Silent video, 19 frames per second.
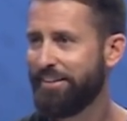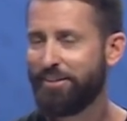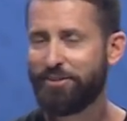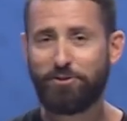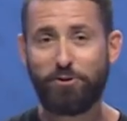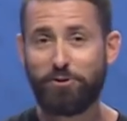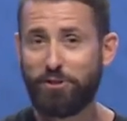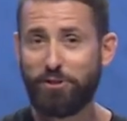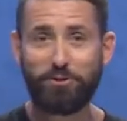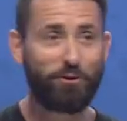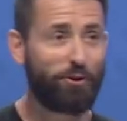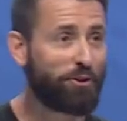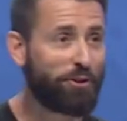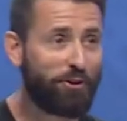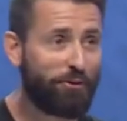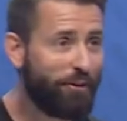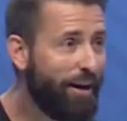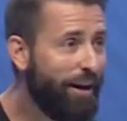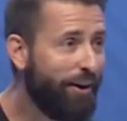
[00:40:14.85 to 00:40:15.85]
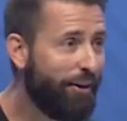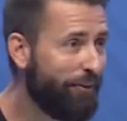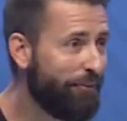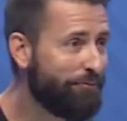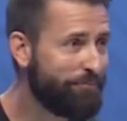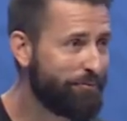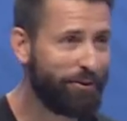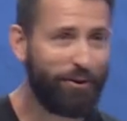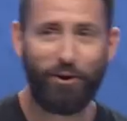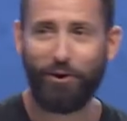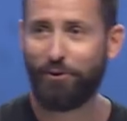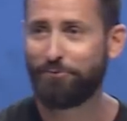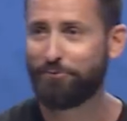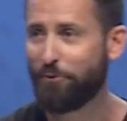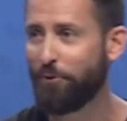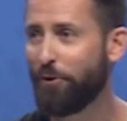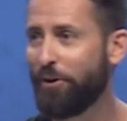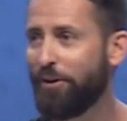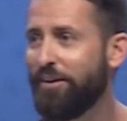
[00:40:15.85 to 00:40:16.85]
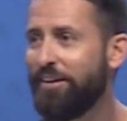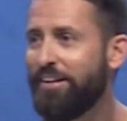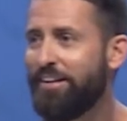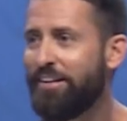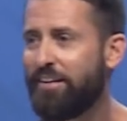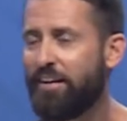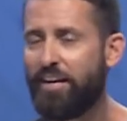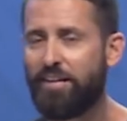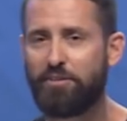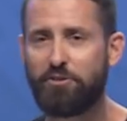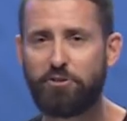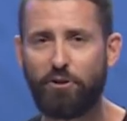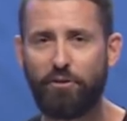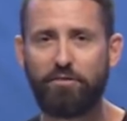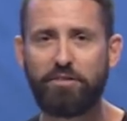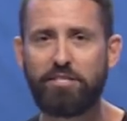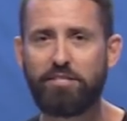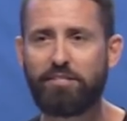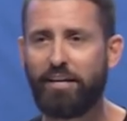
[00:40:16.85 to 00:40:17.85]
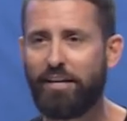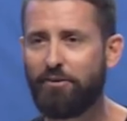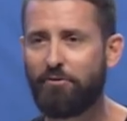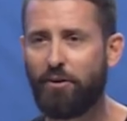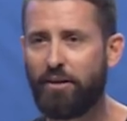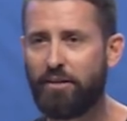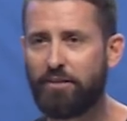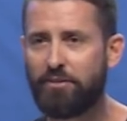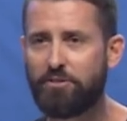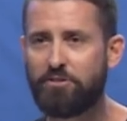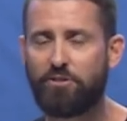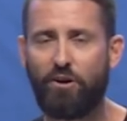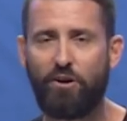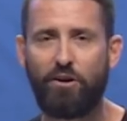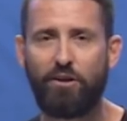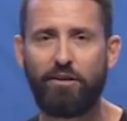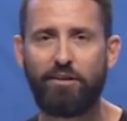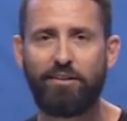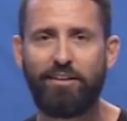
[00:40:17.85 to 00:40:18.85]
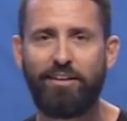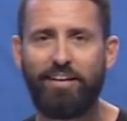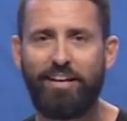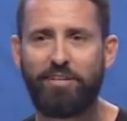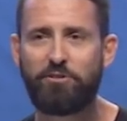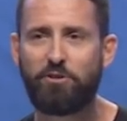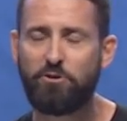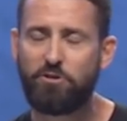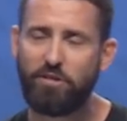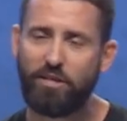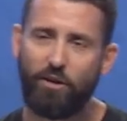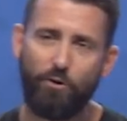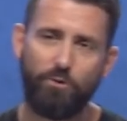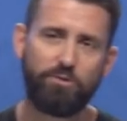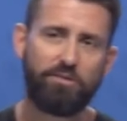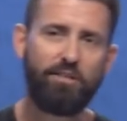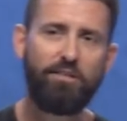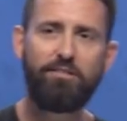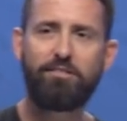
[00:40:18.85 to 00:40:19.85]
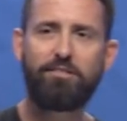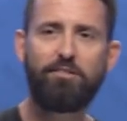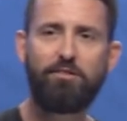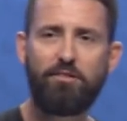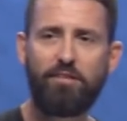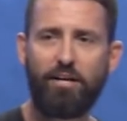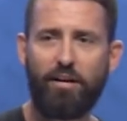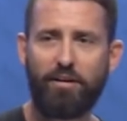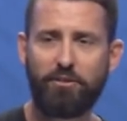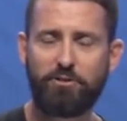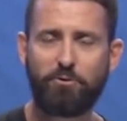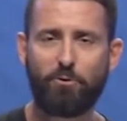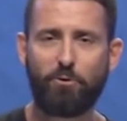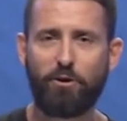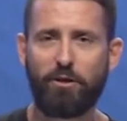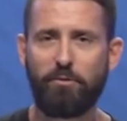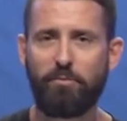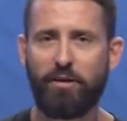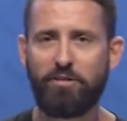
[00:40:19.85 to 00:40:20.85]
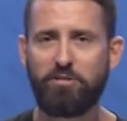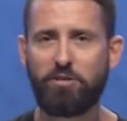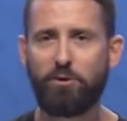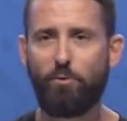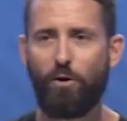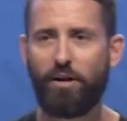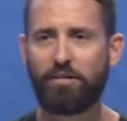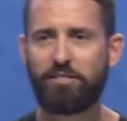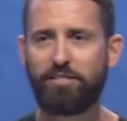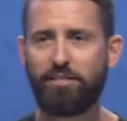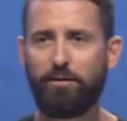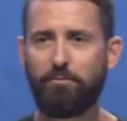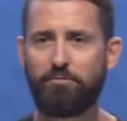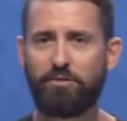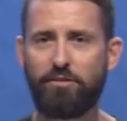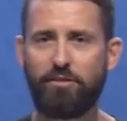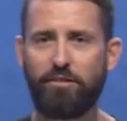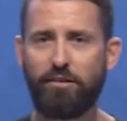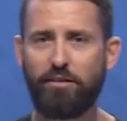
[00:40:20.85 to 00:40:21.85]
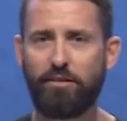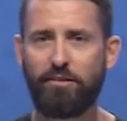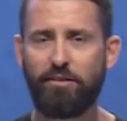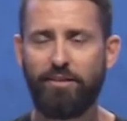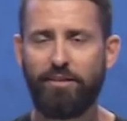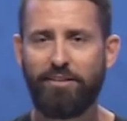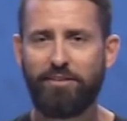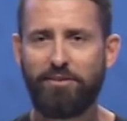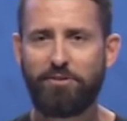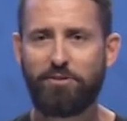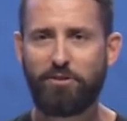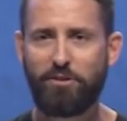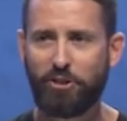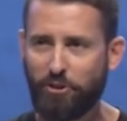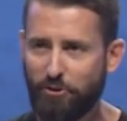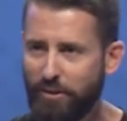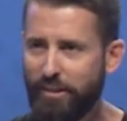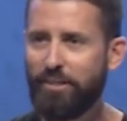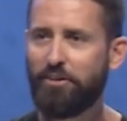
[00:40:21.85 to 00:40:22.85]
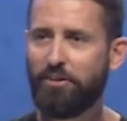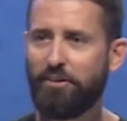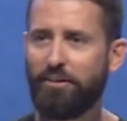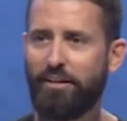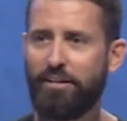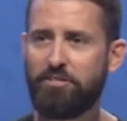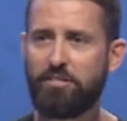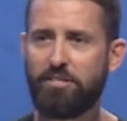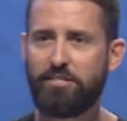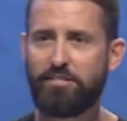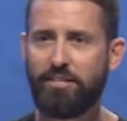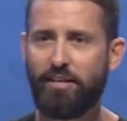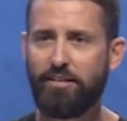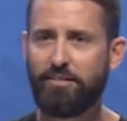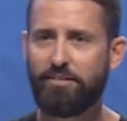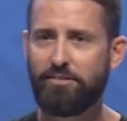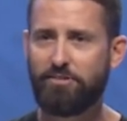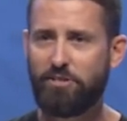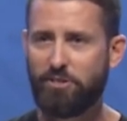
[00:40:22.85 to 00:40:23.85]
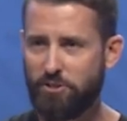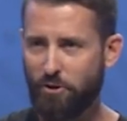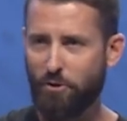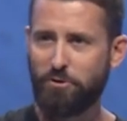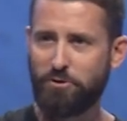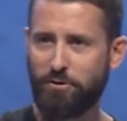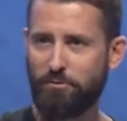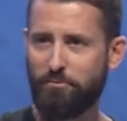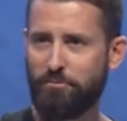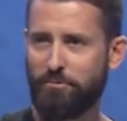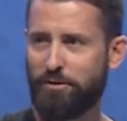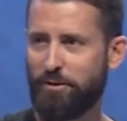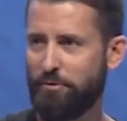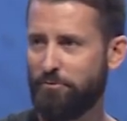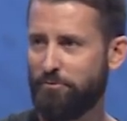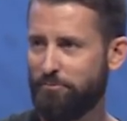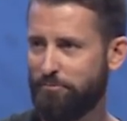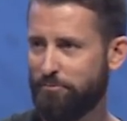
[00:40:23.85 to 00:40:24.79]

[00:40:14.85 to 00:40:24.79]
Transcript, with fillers: And so she's looking around, you know, for, and the service is getting ready to start. And so she goes into the auditorium and she walks up to the to the greeter and she says she shows her the